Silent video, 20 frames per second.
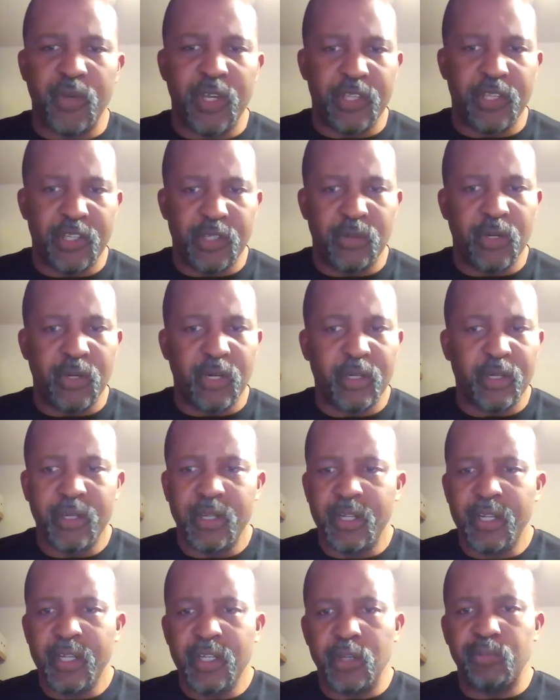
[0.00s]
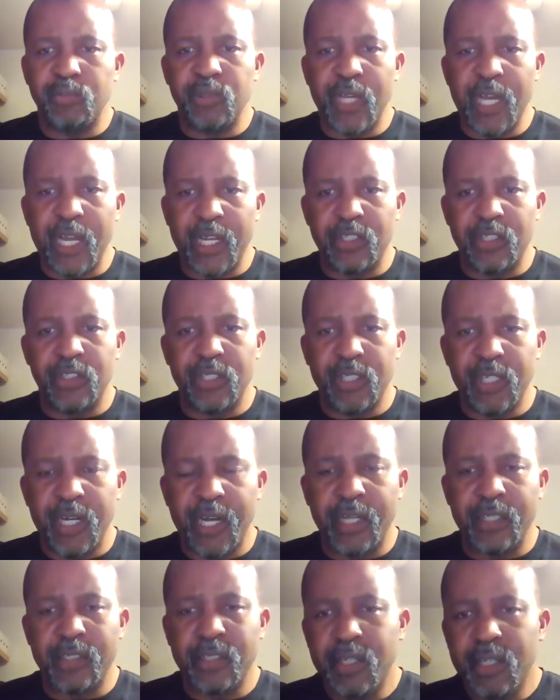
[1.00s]
whether you are Black or
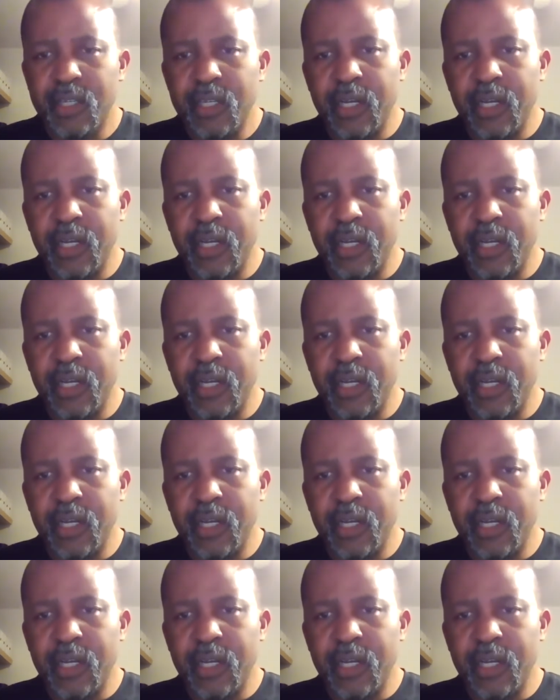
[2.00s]
not,